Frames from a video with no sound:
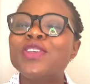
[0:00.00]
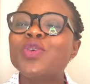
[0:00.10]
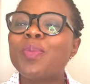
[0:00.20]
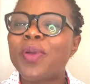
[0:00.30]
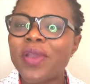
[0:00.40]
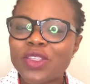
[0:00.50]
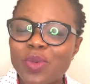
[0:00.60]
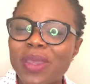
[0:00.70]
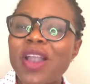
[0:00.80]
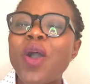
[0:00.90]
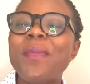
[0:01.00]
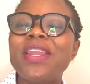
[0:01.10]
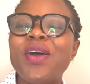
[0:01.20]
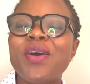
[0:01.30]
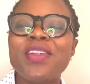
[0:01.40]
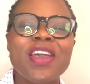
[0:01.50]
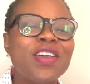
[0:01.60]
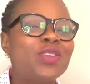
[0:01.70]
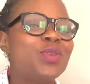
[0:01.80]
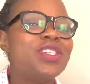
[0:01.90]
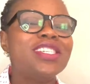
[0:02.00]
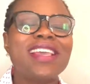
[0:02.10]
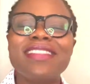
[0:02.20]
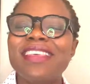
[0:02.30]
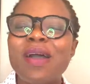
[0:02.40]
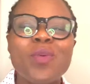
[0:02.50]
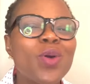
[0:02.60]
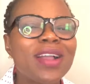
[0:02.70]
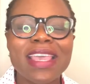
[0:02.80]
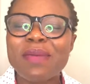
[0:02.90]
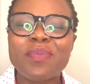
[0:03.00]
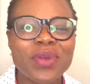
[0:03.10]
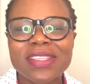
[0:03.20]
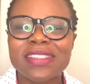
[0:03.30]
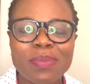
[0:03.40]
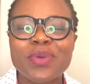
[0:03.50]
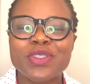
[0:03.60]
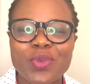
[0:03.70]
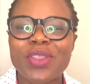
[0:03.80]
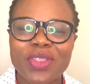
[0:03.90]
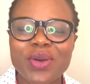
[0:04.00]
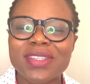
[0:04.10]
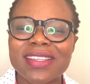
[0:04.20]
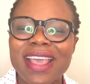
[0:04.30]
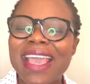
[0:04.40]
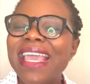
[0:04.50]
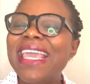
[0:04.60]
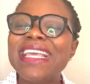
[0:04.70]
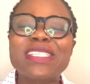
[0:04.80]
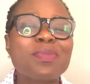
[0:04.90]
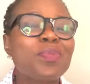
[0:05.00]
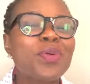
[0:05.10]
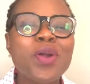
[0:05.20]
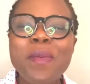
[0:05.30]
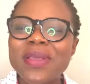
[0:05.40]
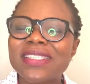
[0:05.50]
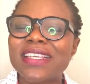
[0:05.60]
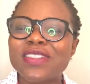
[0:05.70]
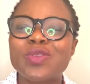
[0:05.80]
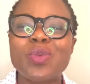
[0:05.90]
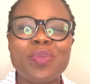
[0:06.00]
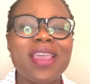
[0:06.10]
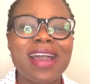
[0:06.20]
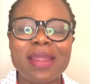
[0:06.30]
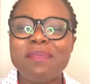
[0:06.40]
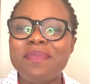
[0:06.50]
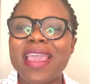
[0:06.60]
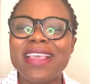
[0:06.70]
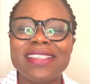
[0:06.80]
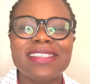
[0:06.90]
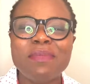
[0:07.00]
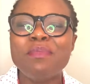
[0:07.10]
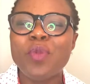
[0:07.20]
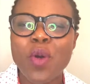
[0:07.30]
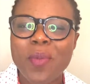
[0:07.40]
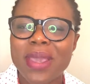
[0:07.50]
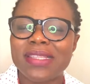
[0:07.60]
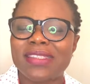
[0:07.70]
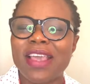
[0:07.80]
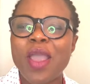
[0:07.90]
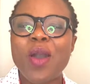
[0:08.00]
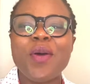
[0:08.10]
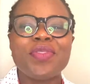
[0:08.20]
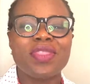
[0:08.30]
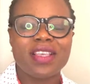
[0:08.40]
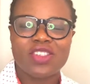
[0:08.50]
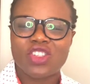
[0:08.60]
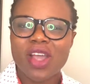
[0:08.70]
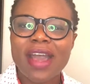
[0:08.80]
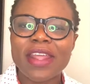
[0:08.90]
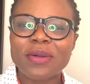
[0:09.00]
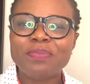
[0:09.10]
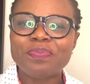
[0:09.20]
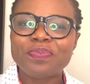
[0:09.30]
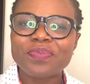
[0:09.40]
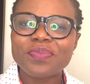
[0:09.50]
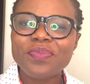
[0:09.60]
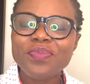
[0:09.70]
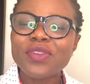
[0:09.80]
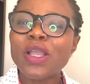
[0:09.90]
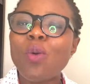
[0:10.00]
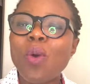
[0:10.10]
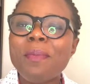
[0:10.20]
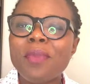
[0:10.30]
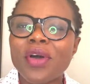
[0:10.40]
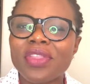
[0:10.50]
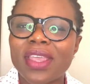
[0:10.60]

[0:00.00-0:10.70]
So parents will be coming on to share their working principles with us. It promises to be an amazing moment on this channel. One more